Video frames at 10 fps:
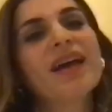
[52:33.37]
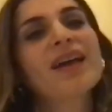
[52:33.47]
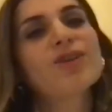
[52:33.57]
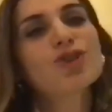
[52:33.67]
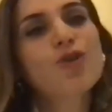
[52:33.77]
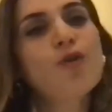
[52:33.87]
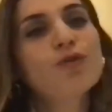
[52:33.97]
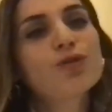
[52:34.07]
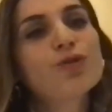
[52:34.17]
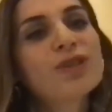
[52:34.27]

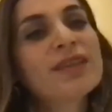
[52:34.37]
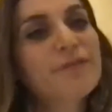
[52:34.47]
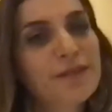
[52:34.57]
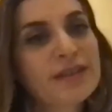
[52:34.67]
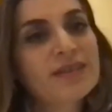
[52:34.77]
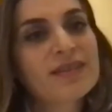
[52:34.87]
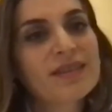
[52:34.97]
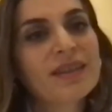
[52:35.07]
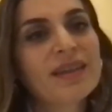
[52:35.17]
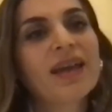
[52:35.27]
show two different
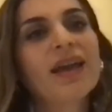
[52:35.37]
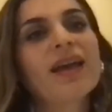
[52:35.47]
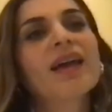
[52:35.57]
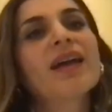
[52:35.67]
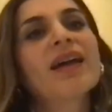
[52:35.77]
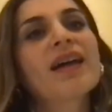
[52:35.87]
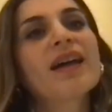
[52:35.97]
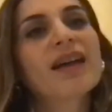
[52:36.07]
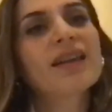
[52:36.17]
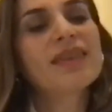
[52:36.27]

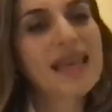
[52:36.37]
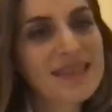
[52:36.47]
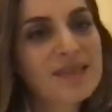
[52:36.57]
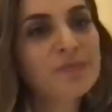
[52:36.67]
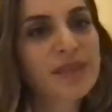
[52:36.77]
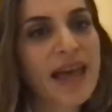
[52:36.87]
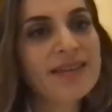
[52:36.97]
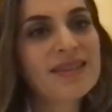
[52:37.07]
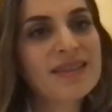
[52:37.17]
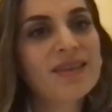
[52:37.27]
lesson
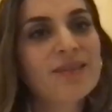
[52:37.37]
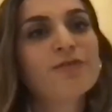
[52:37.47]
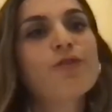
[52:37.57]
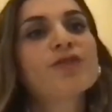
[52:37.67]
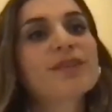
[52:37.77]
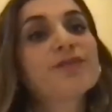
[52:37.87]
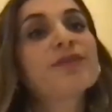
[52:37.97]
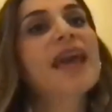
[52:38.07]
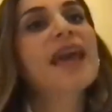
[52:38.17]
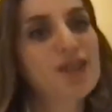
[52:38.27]
plans for
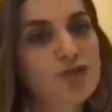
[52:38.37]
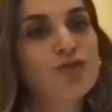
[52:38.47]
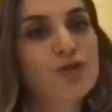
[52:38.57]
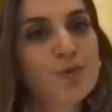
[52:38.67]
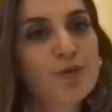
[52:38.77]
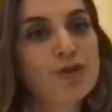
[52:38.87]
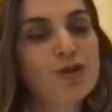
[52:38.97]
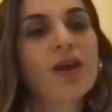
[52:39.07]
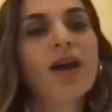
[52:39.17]
different age groups.